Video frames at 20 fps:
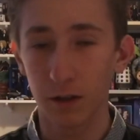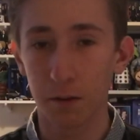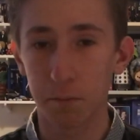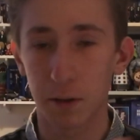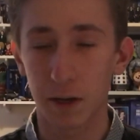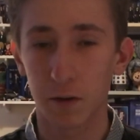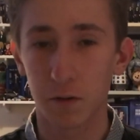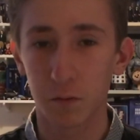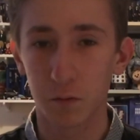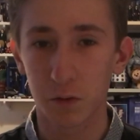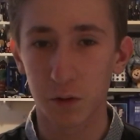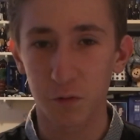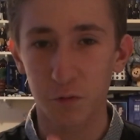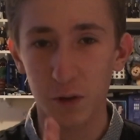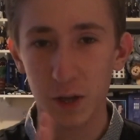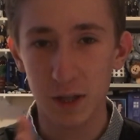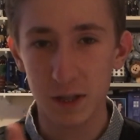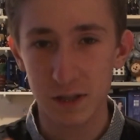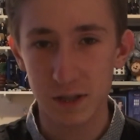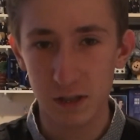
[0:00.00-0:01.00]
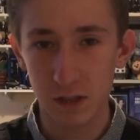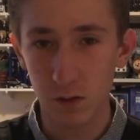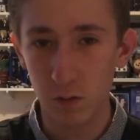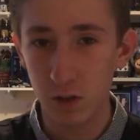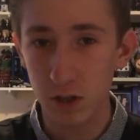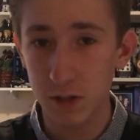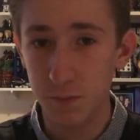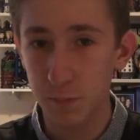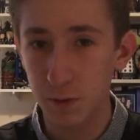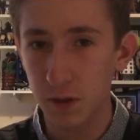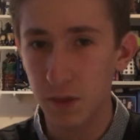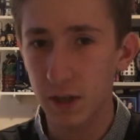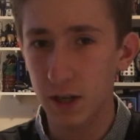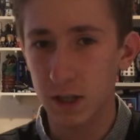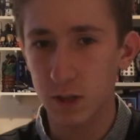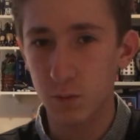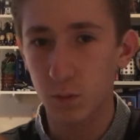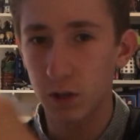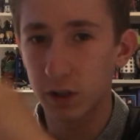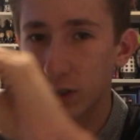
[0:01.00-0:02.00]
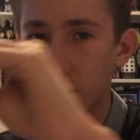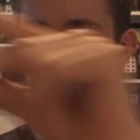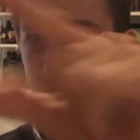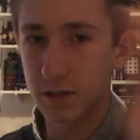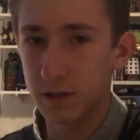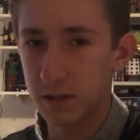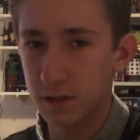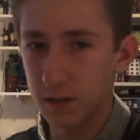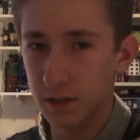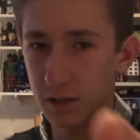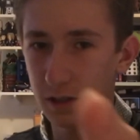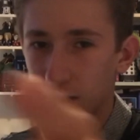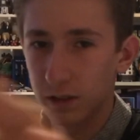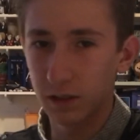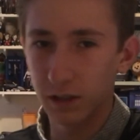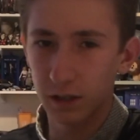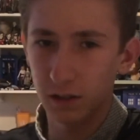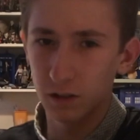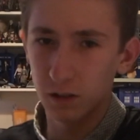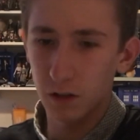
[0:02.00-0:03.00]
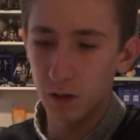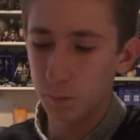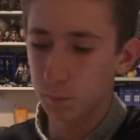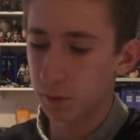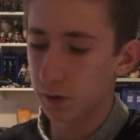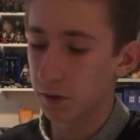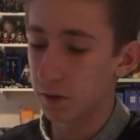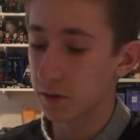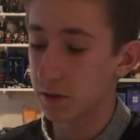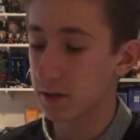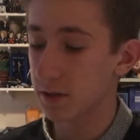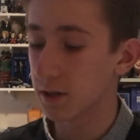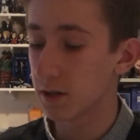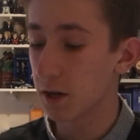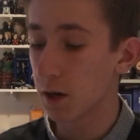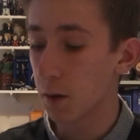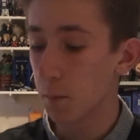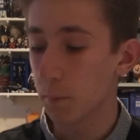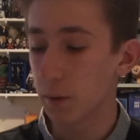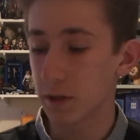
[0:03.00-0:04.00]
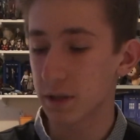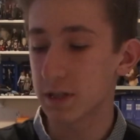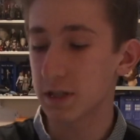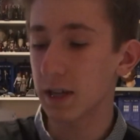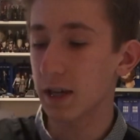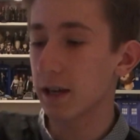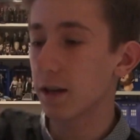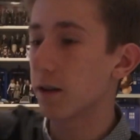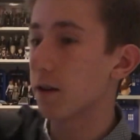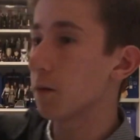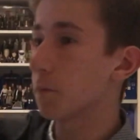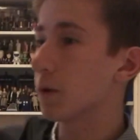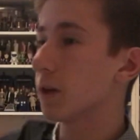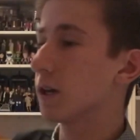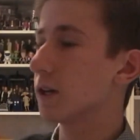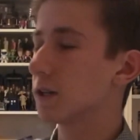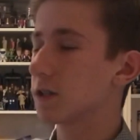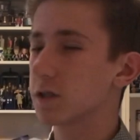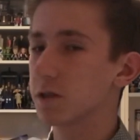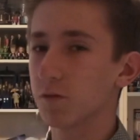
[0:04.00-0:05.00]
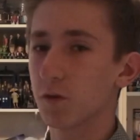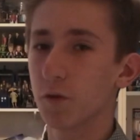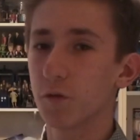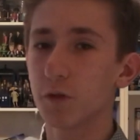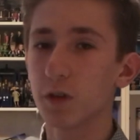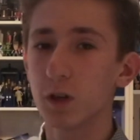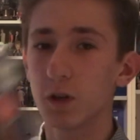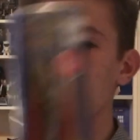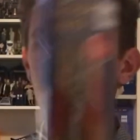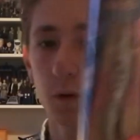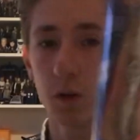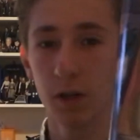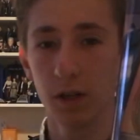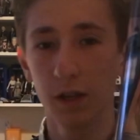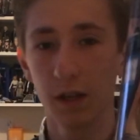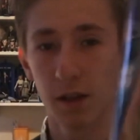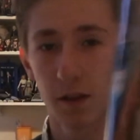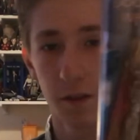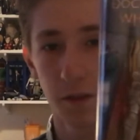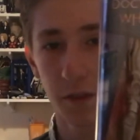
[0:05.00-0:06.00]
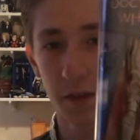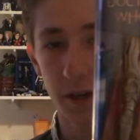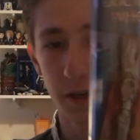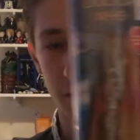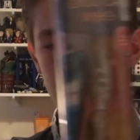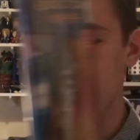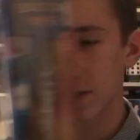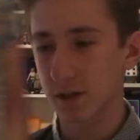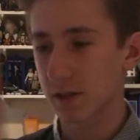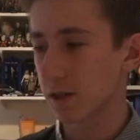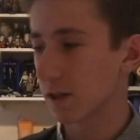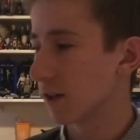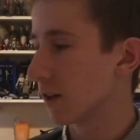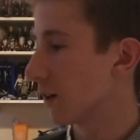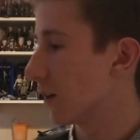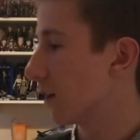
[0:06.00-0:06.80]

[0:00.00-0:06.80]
about the fan series, but that's why there's little uploads. But today I'm here to review this,